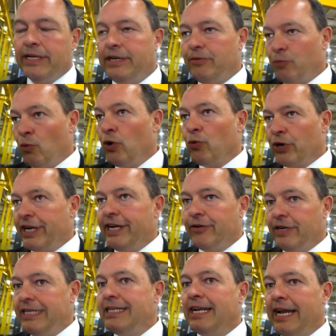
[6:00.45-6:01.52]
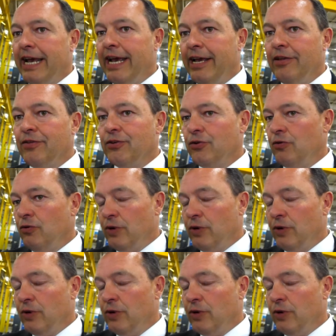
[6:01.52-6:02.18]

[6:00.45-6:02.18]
And what we're hearing today through